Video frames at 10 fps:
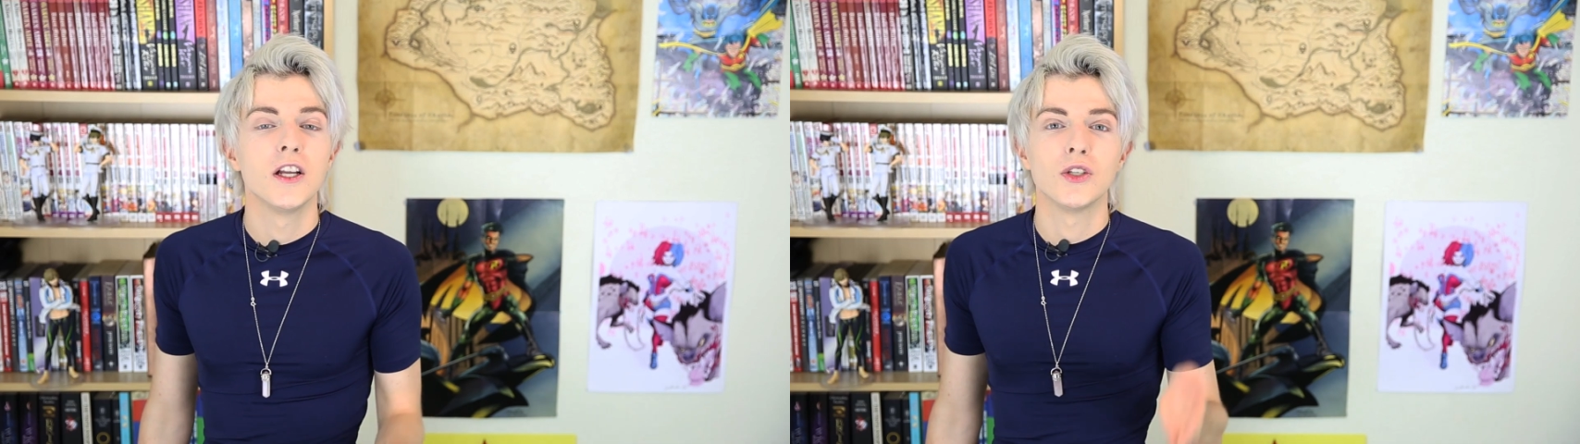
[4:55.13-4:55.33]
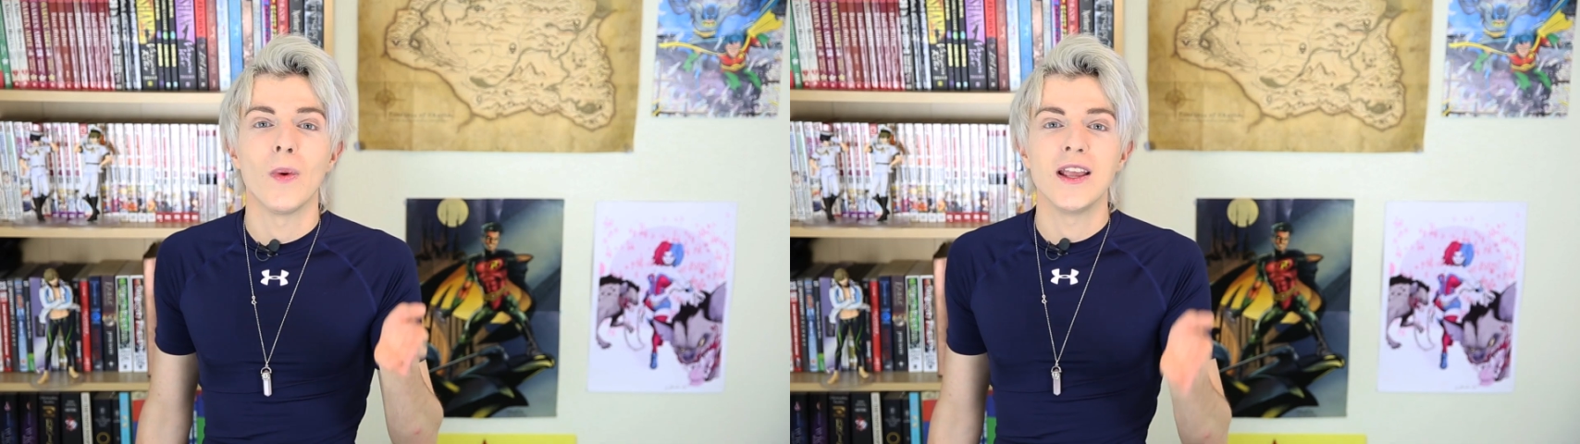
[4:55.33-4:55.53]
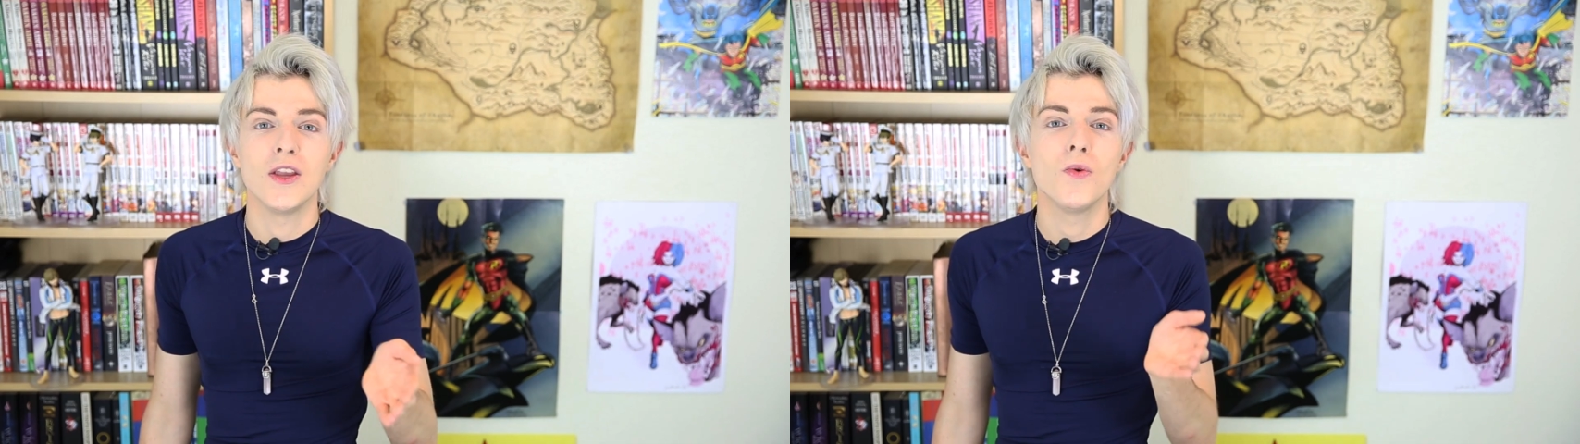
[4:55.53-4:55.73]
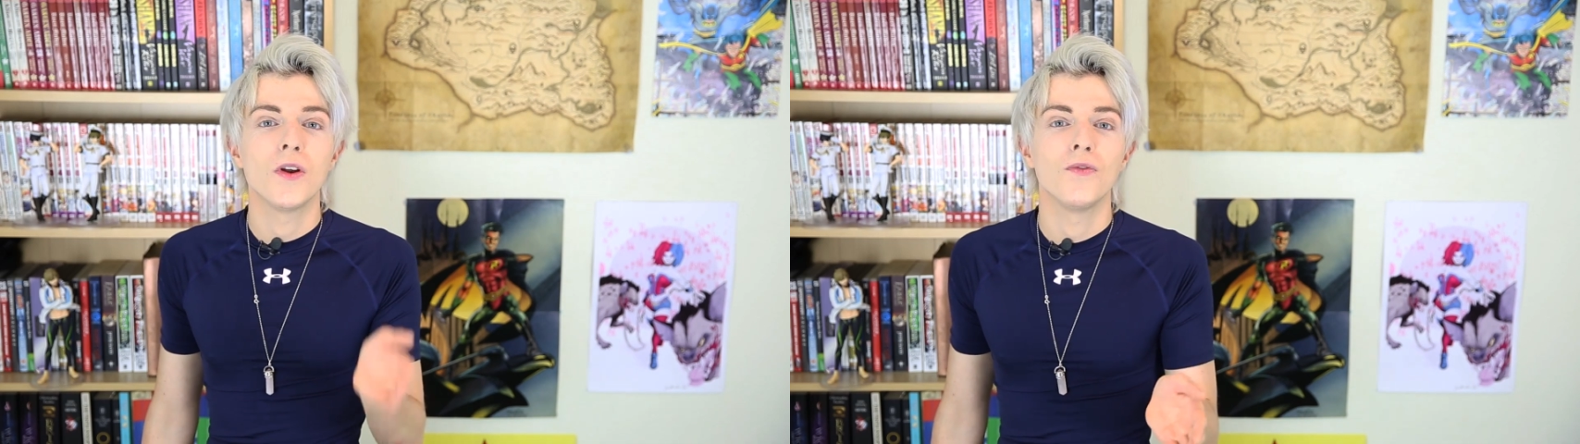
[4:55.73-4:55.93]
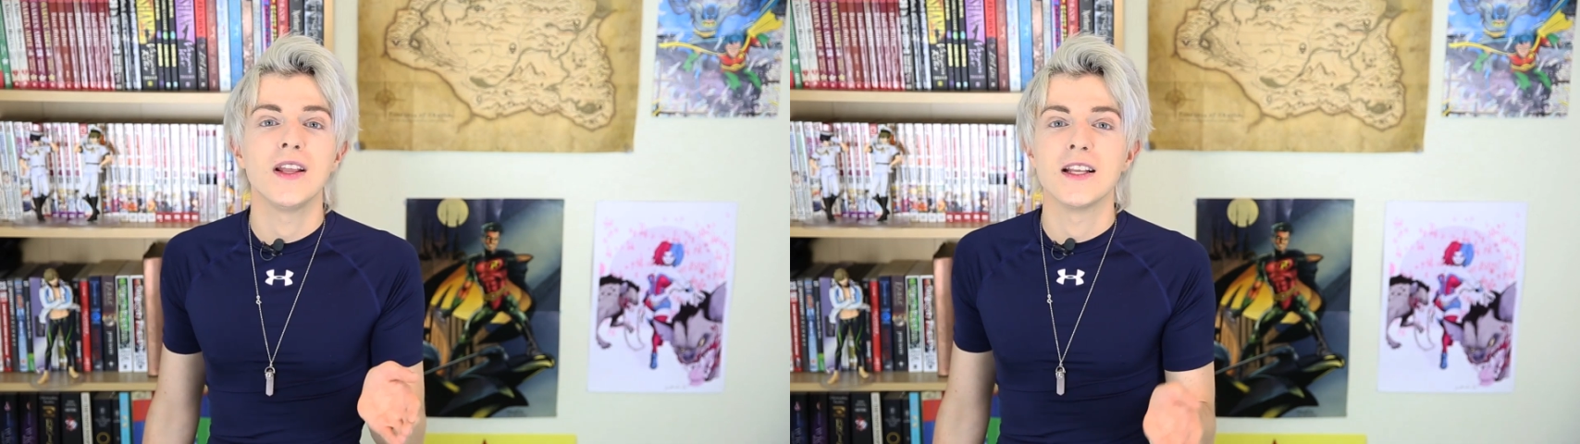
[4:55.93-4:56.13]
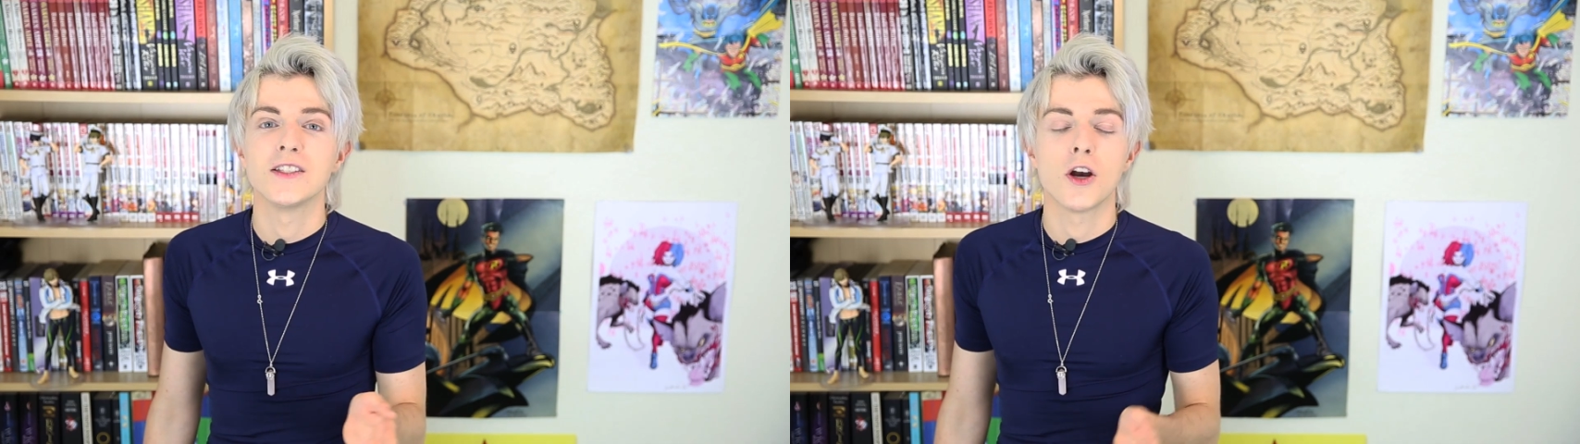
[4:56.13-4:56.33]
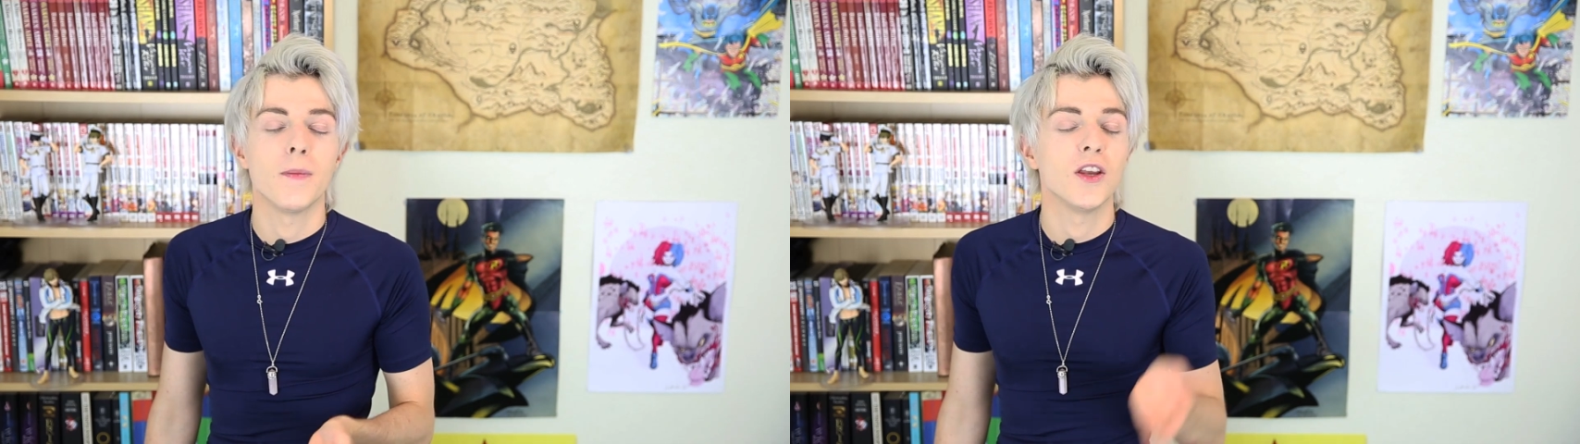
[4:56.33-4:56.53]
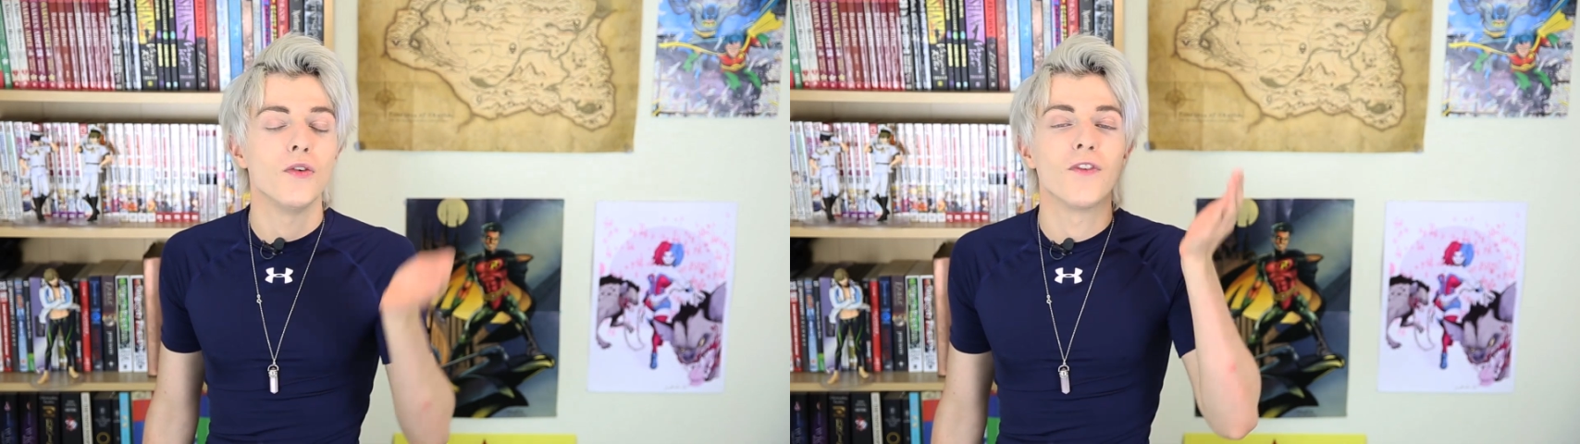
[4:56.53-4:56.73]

to where you can read this comic.